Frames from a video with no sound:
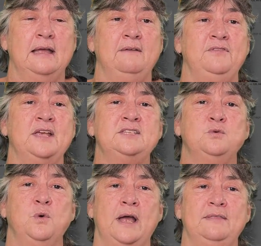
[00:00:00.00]
If there's a
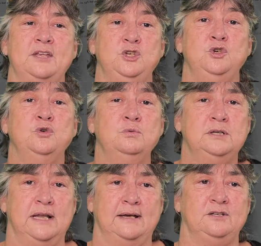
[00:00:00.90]
way that you
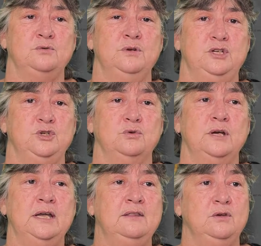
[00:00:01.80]
would like to reach
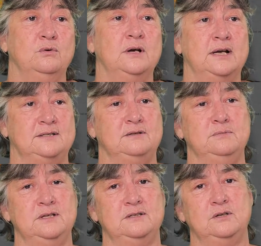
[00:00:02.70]
either your
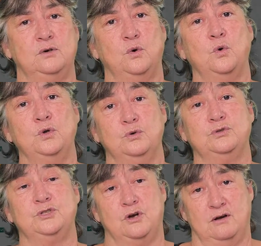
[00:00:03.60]
customers or your
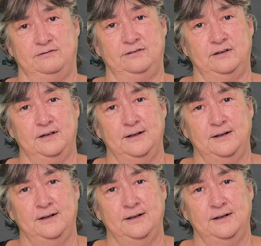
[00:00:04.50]
staff.